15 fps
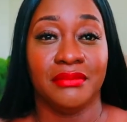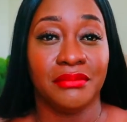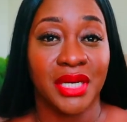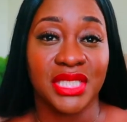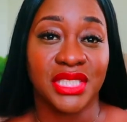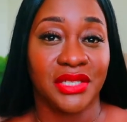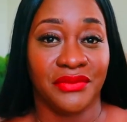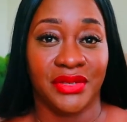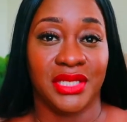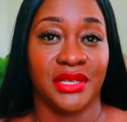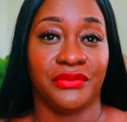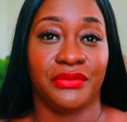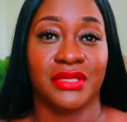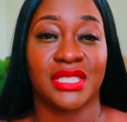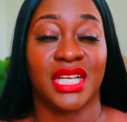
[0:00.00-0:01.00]
much of a
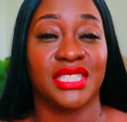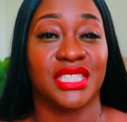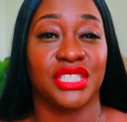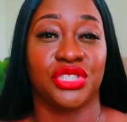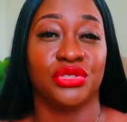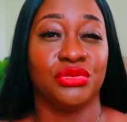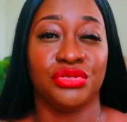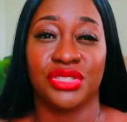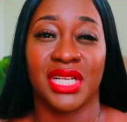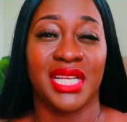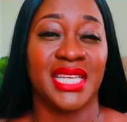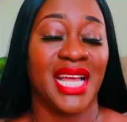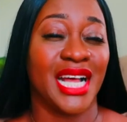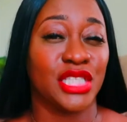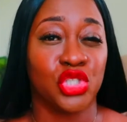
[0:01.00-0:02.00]
difference because it's
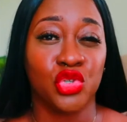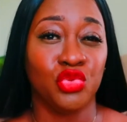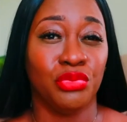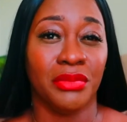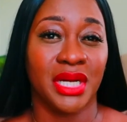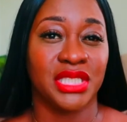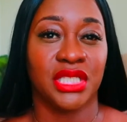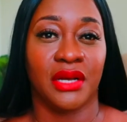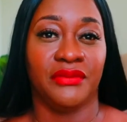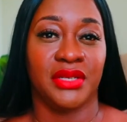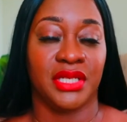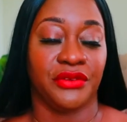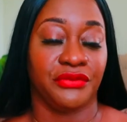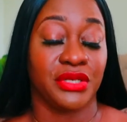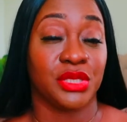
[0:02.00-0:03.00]
usually not too much of a
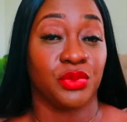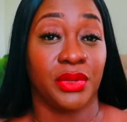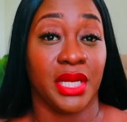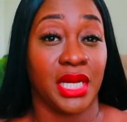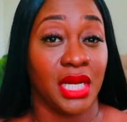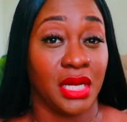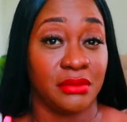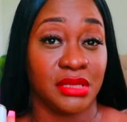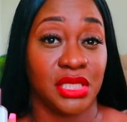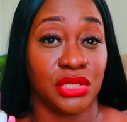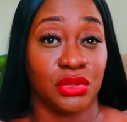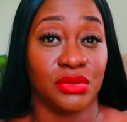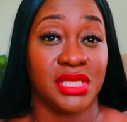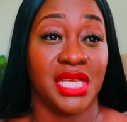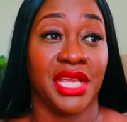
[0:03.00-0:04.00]
difference when it comes to
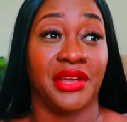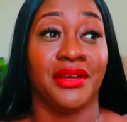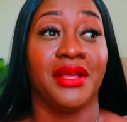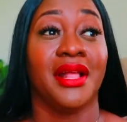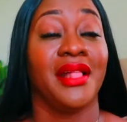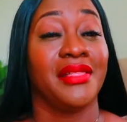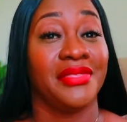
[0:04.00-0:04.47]
dossier